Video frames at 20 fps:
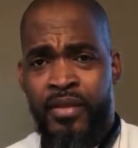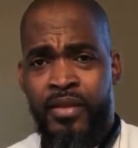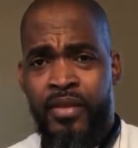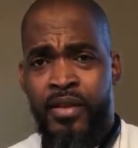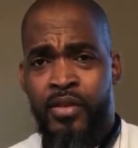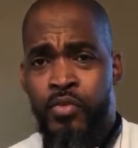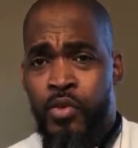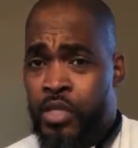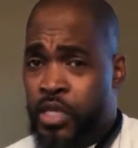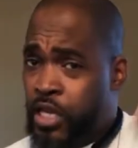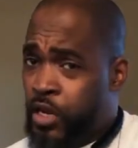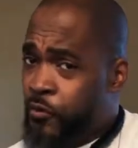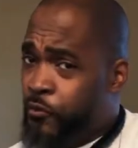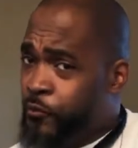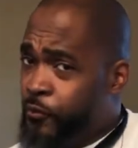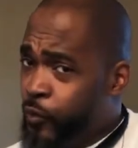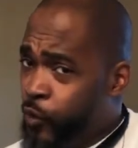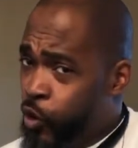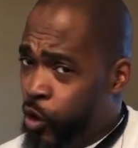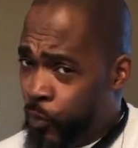We did a
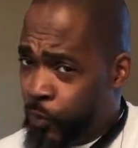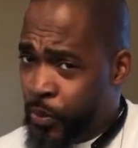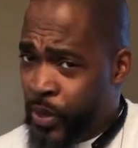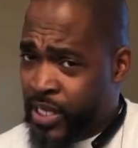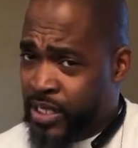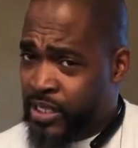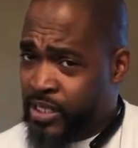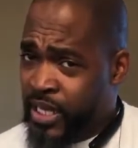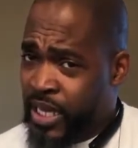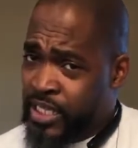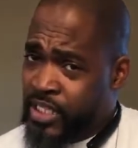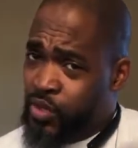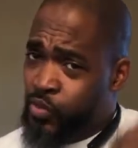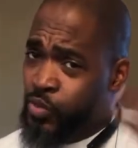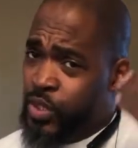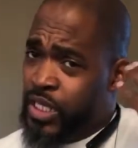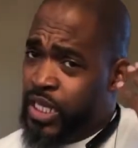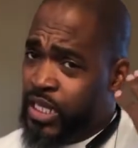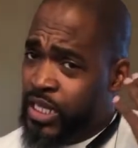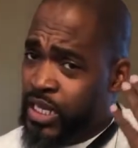full presentation. We
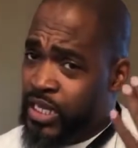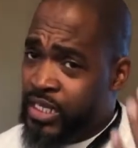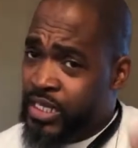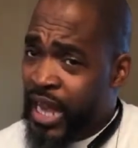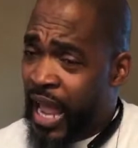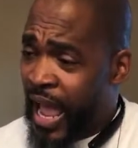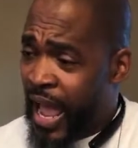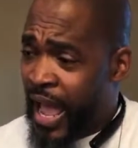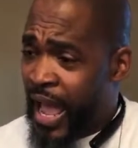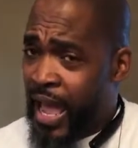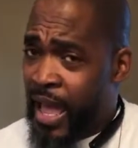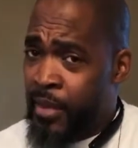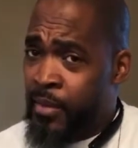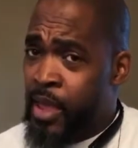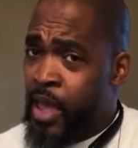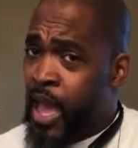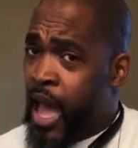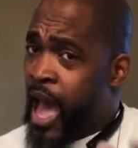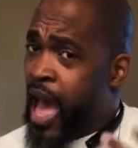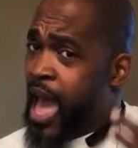did a dive.
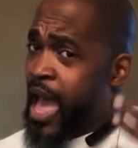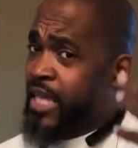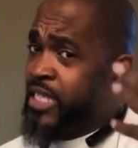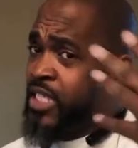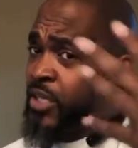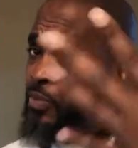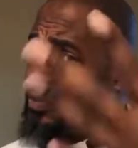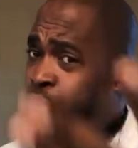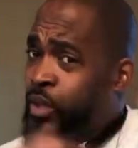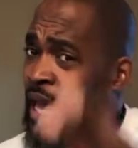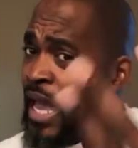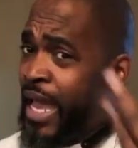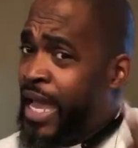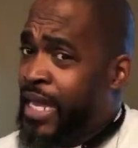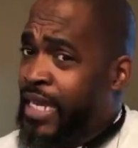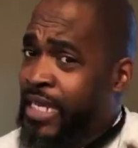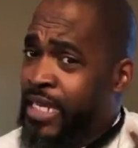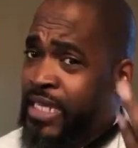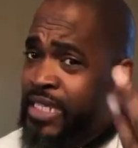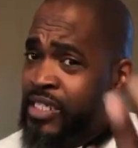I
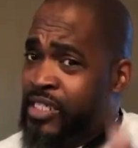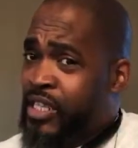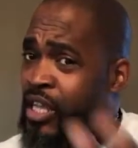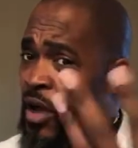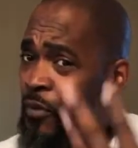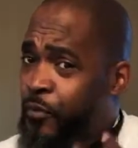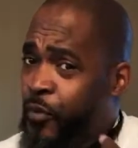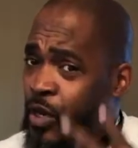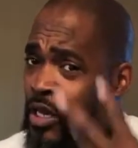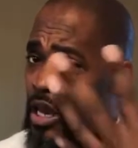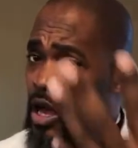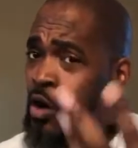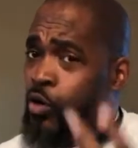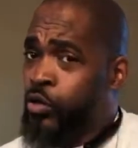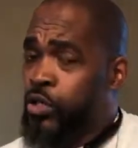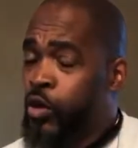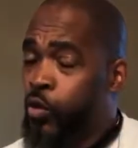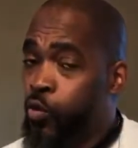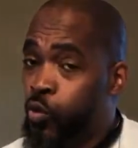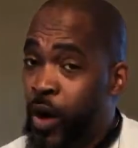explained this stuff along
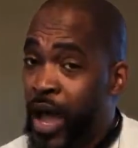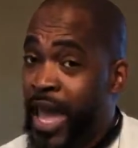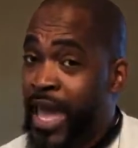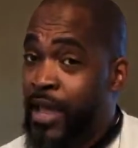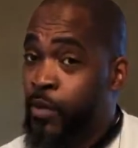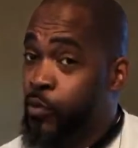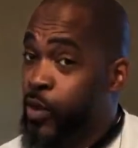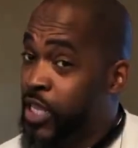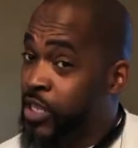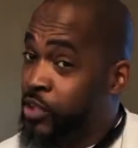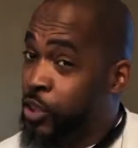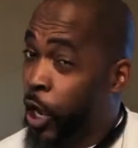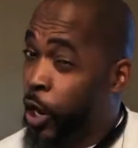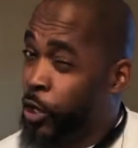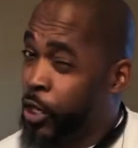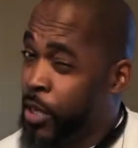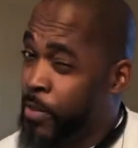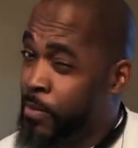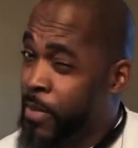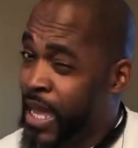the way. We
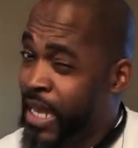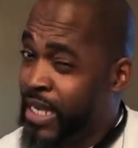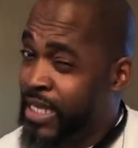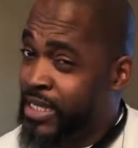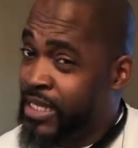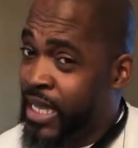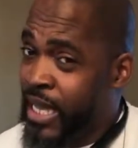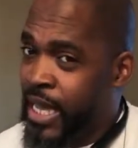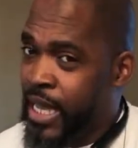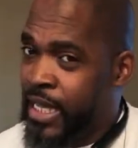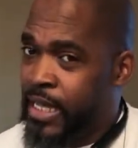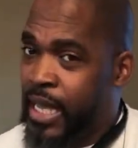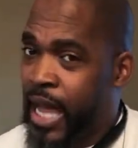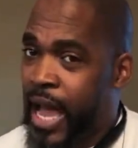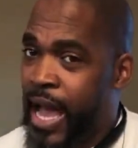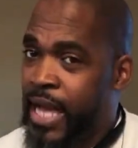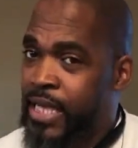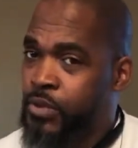30 minutes in, guys.